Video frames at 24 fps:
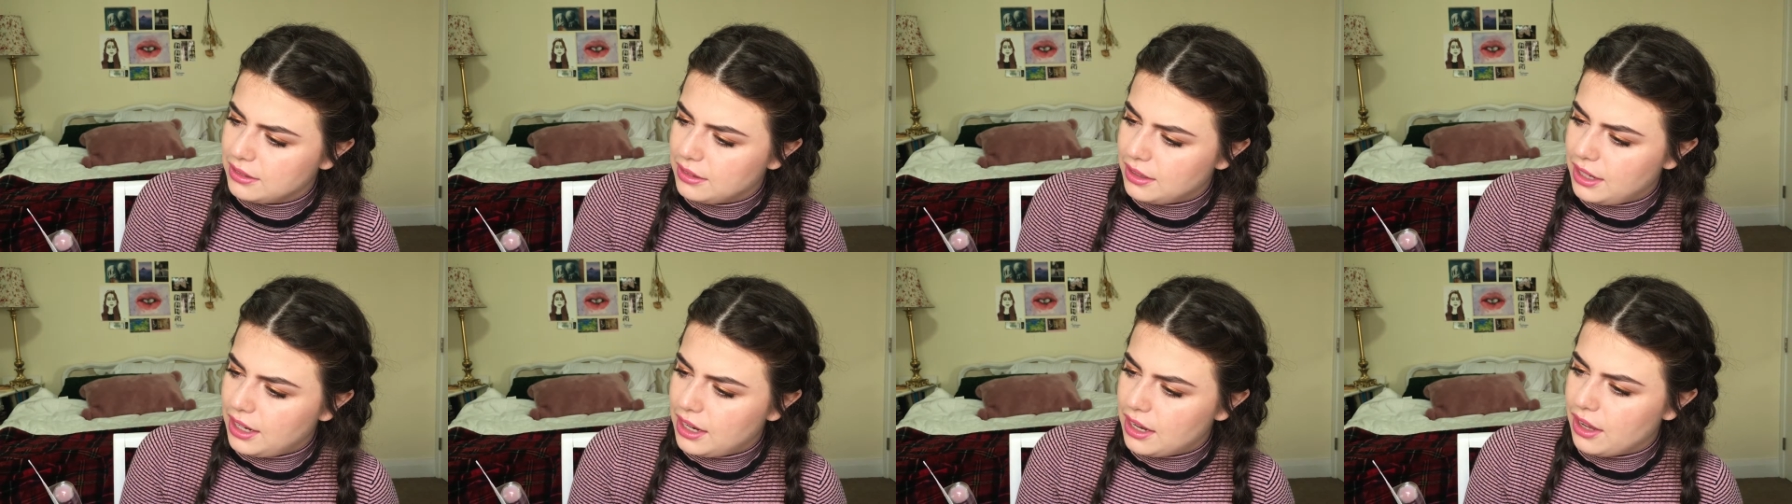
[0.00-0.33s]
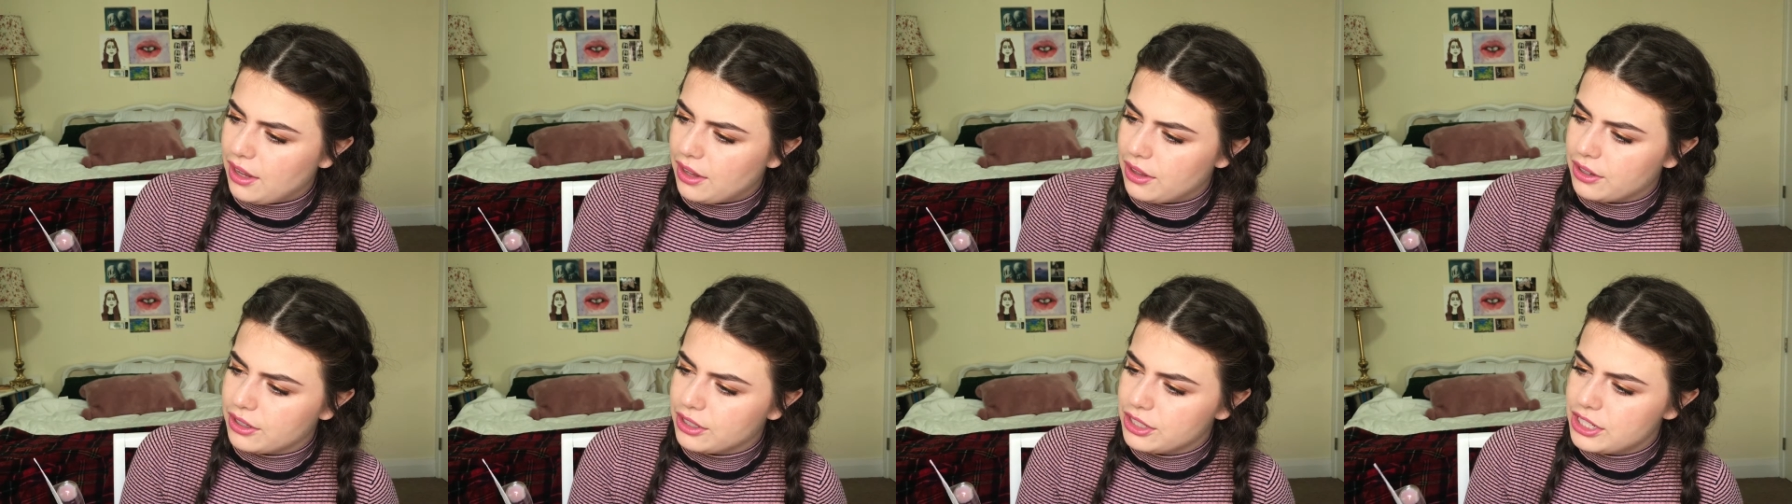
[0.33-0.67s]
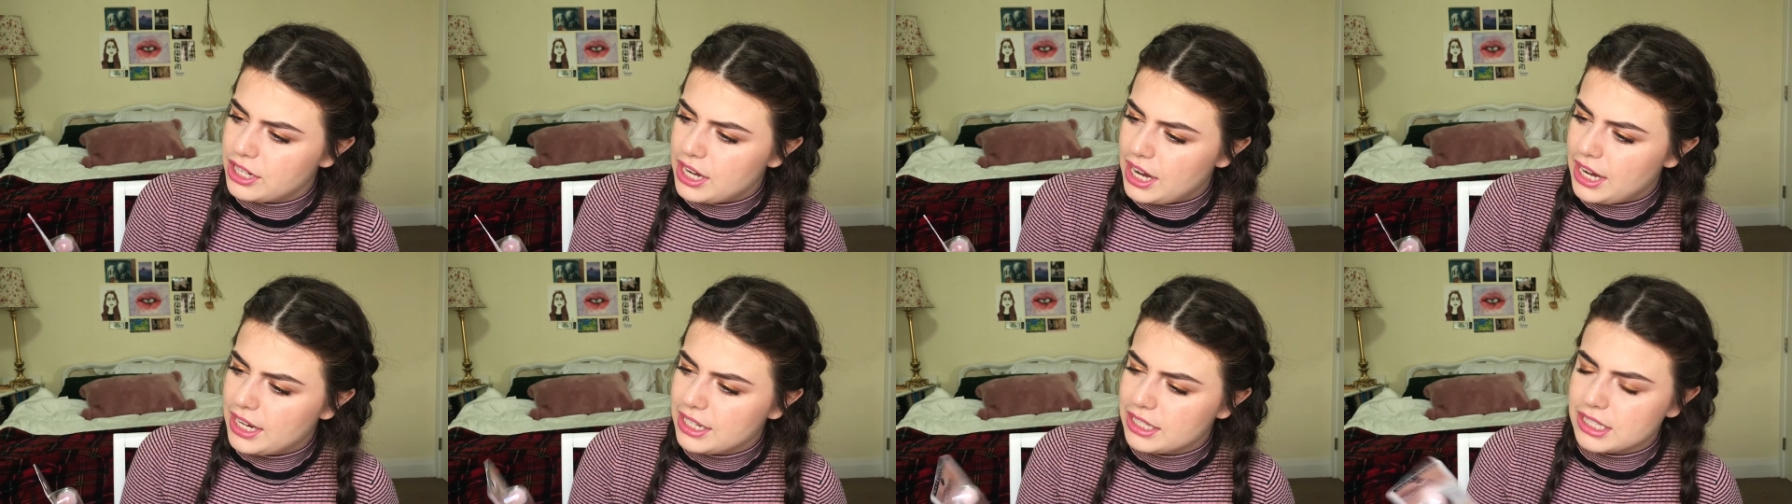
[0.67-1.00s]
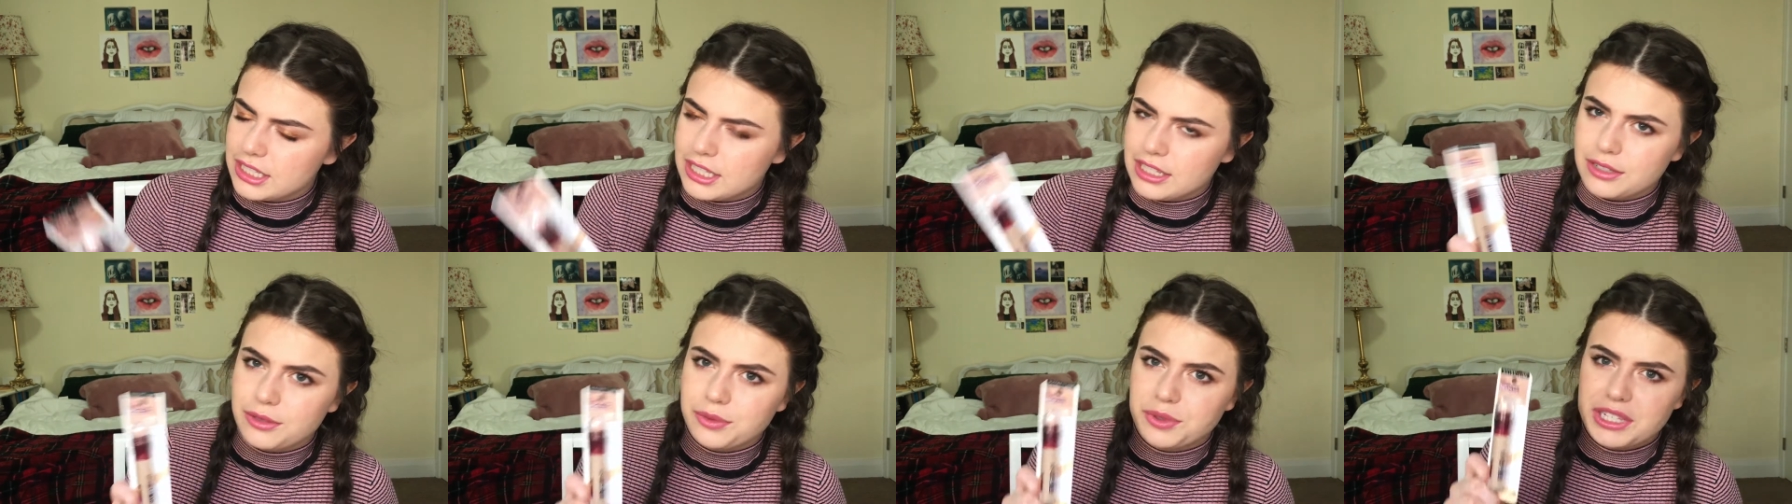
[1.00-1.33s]
the other shades.
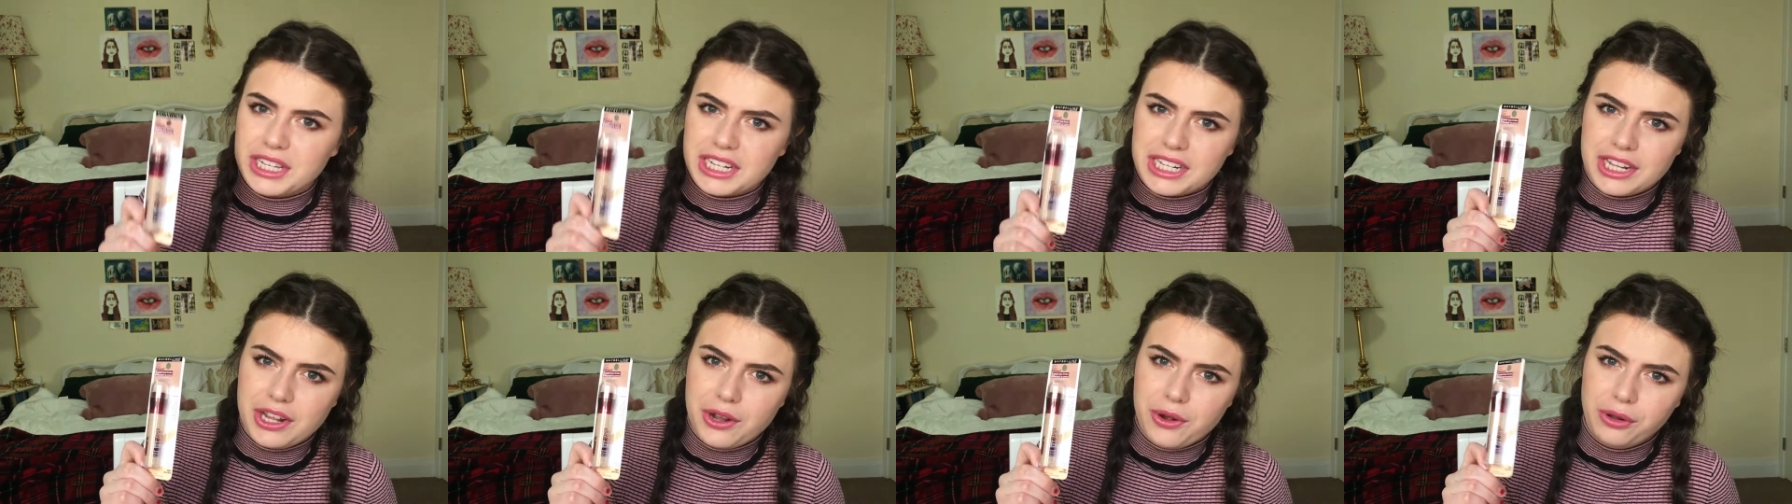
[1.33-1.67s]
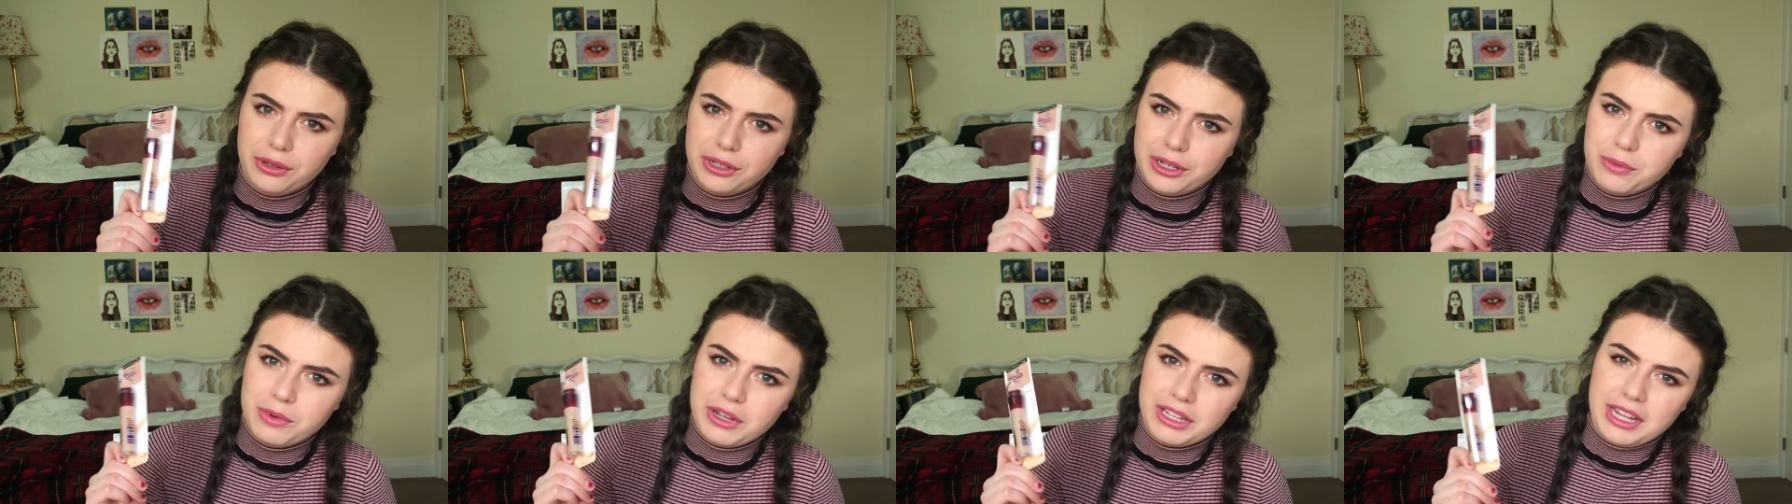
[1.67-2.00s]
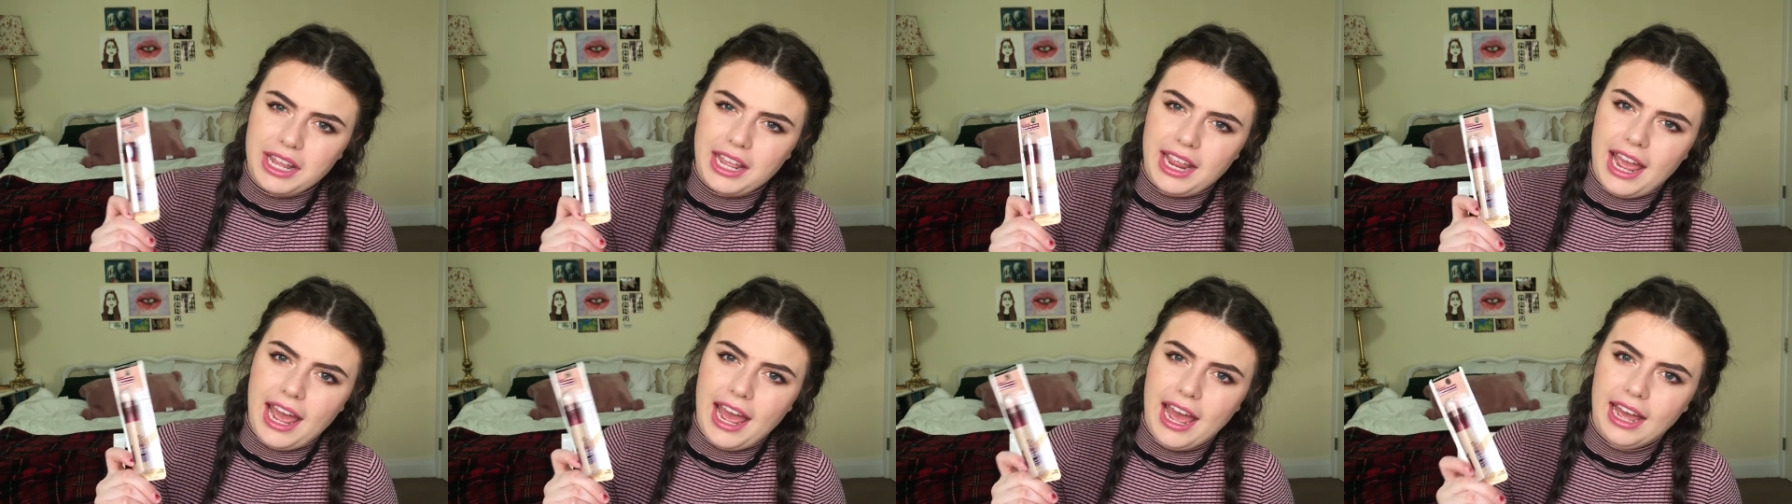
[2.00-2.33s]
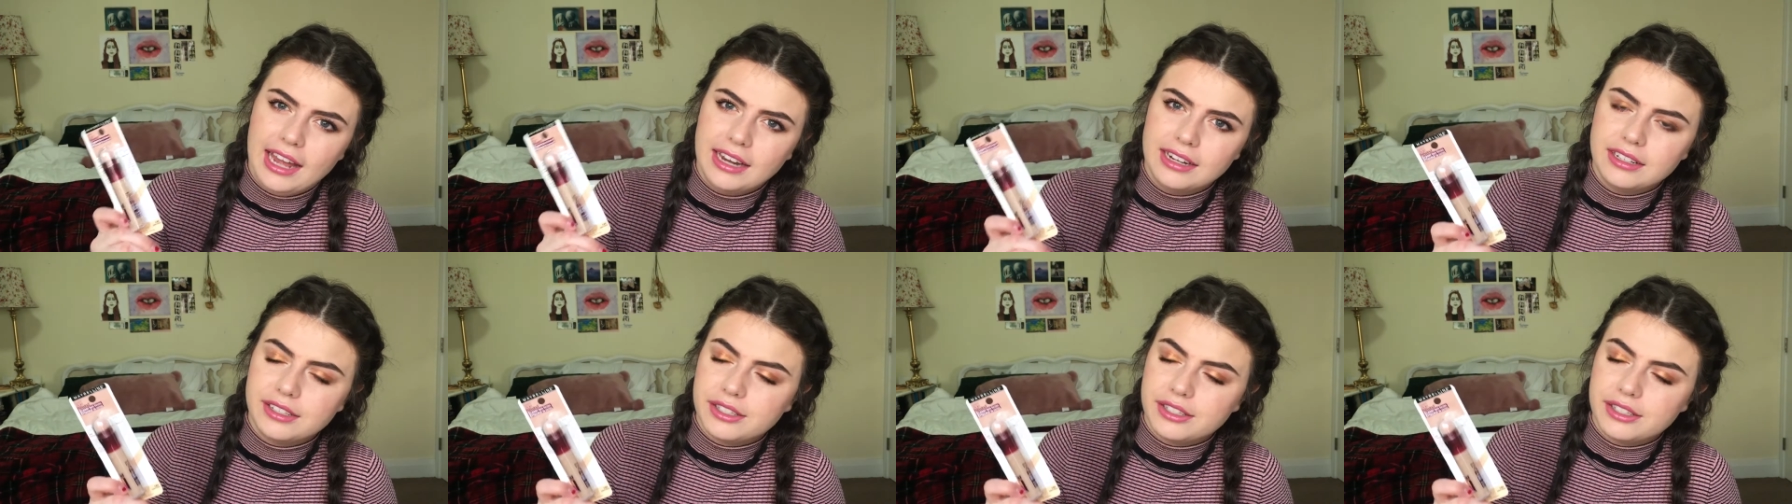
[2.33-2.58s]
This was like the only one they had.